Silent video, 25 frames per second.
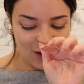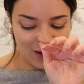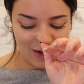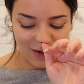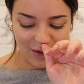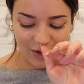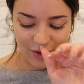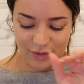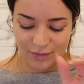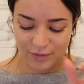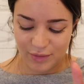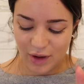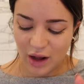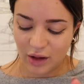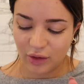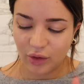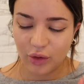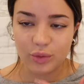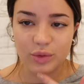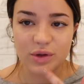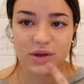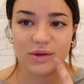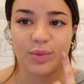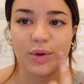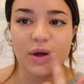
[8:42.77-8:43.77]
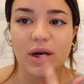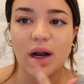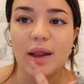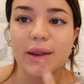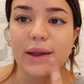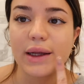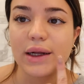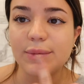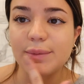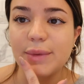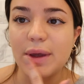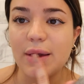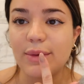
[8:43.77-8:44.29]
I'll always put on
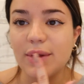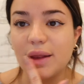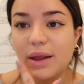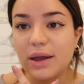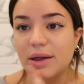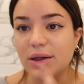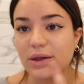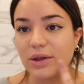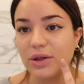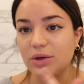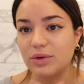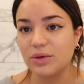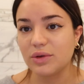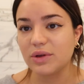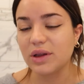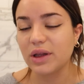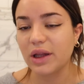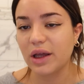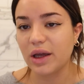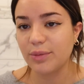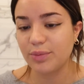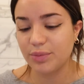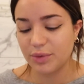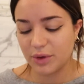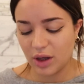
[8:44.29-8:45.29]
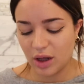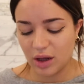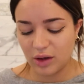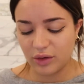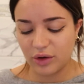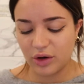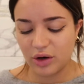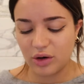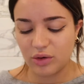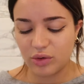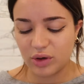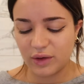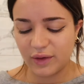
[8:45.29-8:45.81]
like maybe like a nude lip
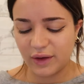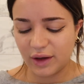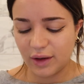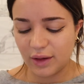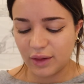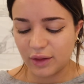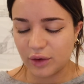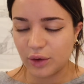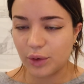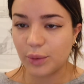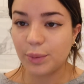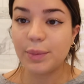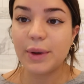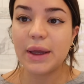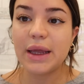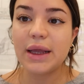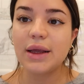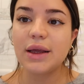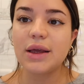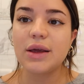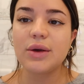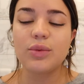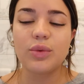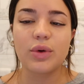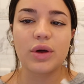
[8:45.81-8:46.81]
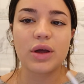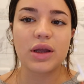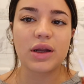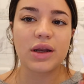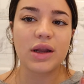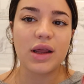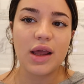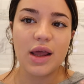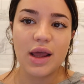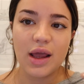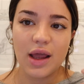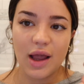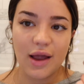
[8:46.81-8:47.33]
color or like a little pinky
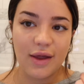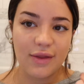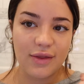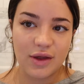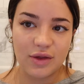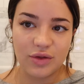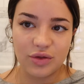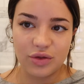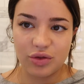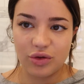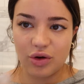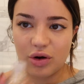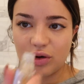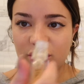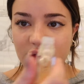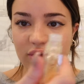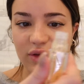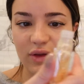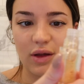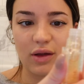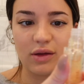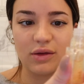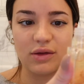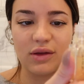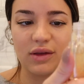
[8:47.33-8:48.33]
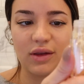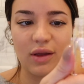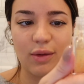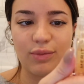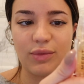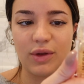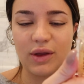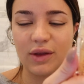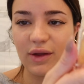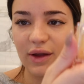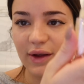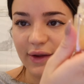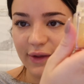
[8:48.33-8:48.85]
one, and then throw
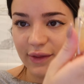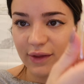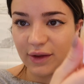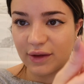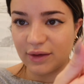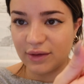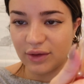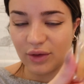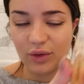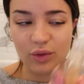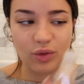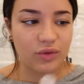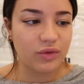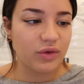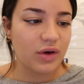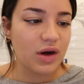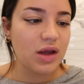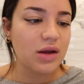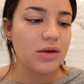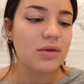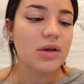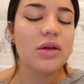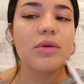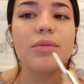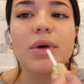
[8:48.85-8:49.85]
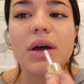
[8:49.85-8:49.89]
something like this over it.